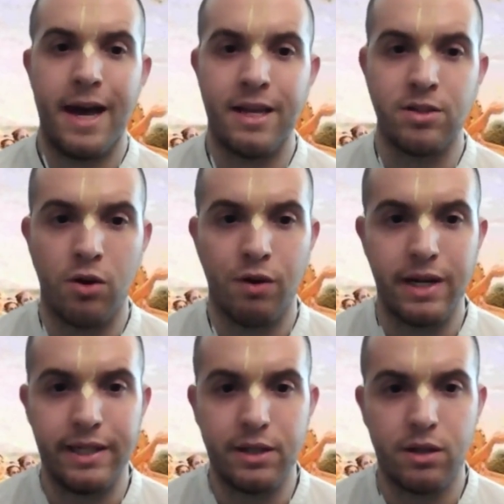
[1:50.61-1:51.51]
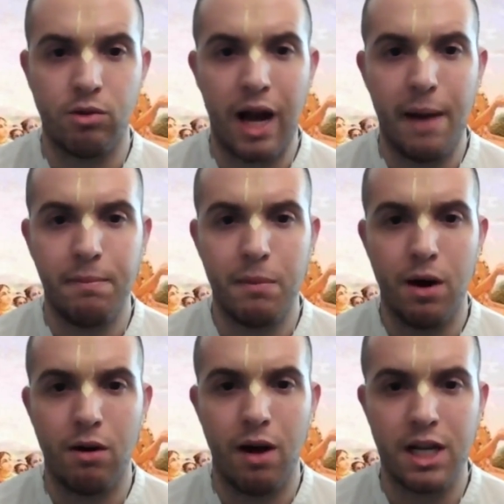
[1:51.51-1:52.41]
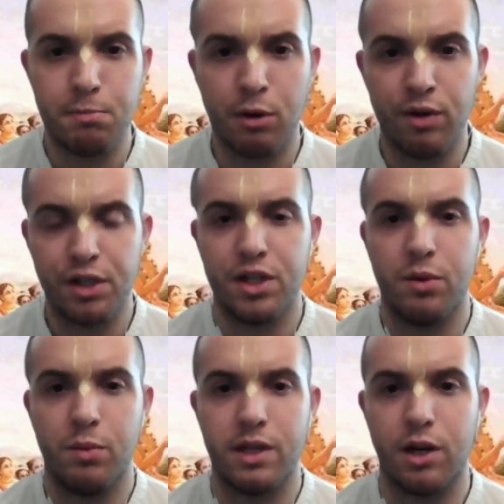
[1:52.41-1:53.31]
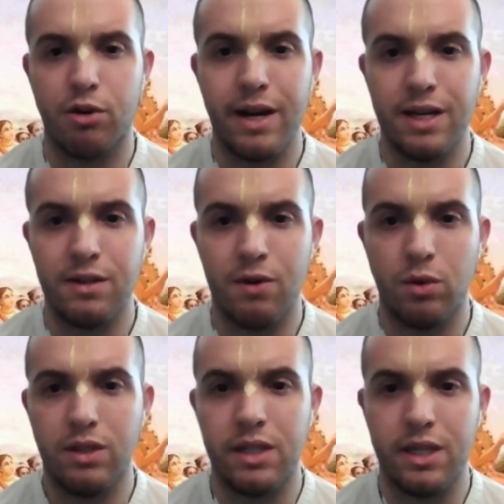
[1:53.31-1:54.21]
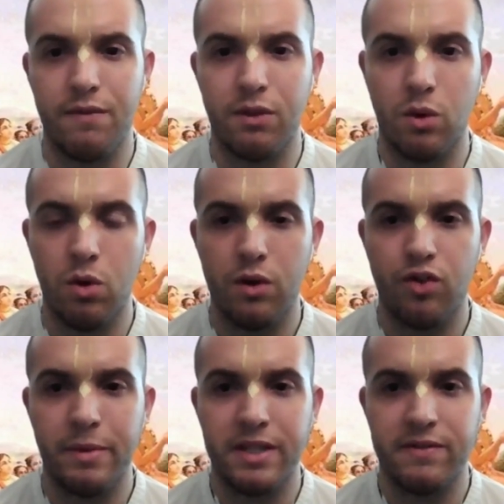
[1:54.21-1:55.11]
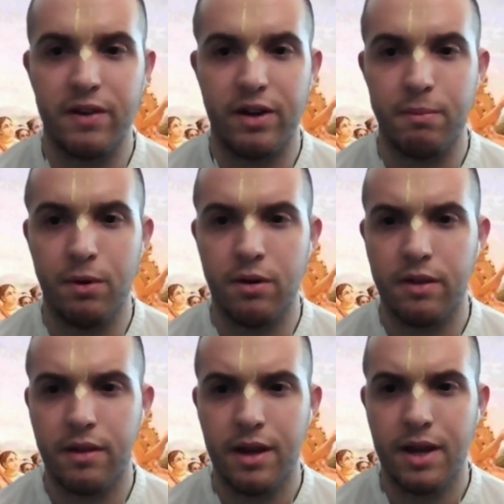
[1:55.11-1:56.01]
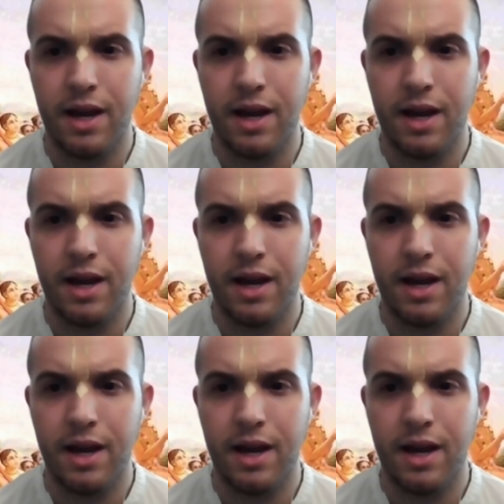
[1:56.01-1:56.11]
As already described, Maharaj Parikshit was a great devotee of the Lord from his very birth,